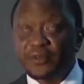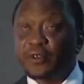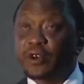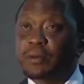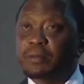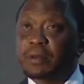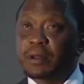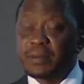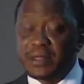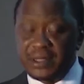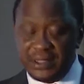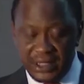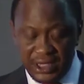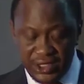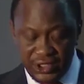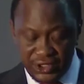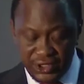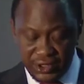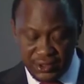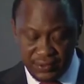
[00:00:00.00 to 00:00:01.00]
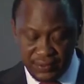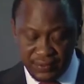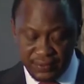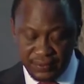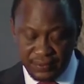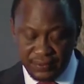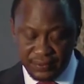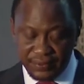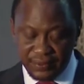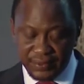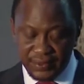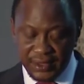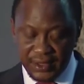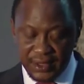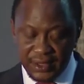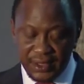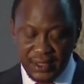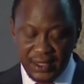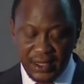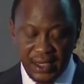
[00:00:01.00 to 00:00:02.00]
for implementation,
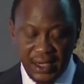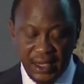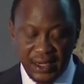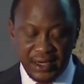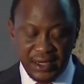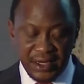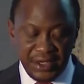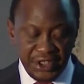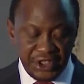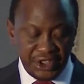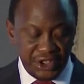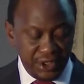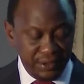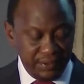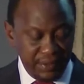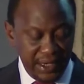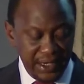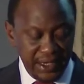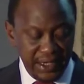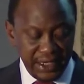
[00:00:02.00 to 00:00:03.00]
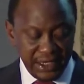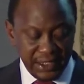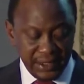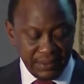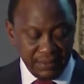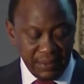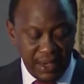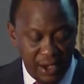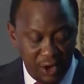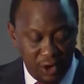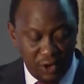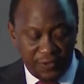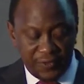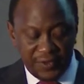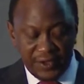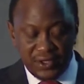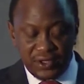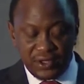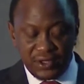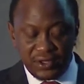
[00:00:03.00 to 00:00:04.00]
and in addition, my
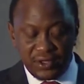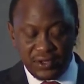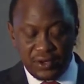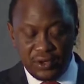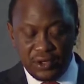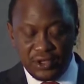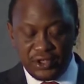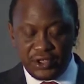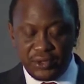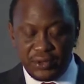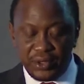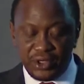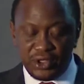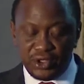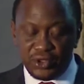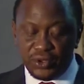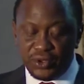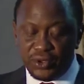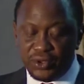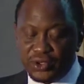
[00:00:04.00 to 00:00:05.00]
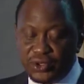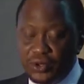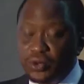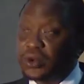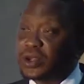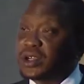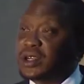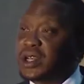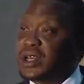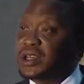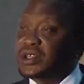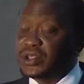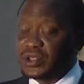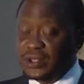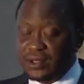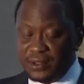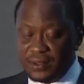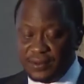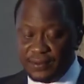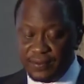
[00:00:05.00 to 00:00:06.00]
office also ensures
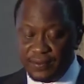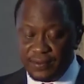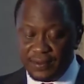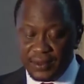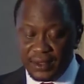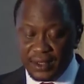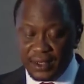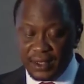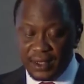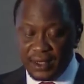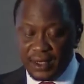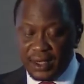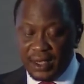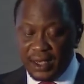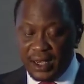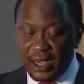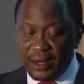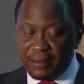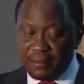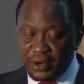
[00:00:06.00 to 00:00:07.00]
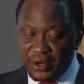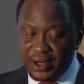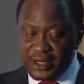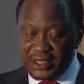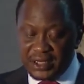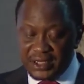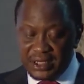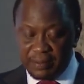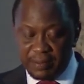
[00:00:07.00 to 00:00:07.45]
coordination and monitors